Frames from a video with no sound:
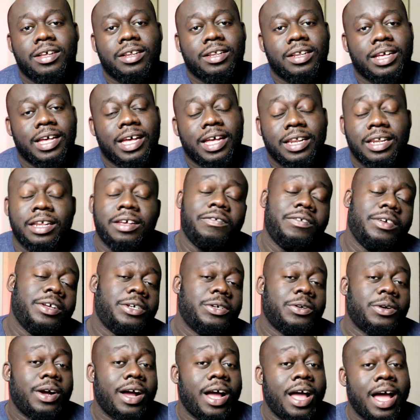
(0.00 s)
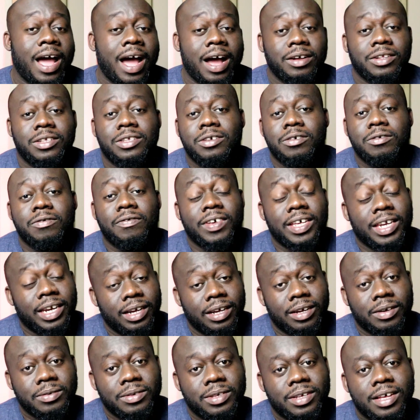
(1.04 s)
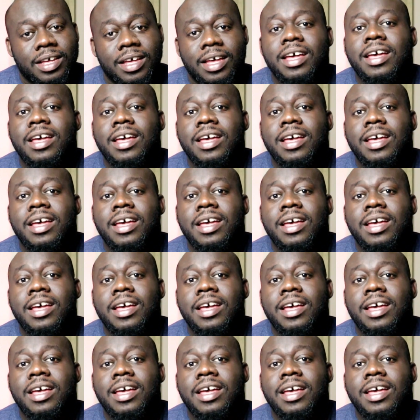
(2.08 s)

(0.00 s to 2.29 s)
the individual how-to videos.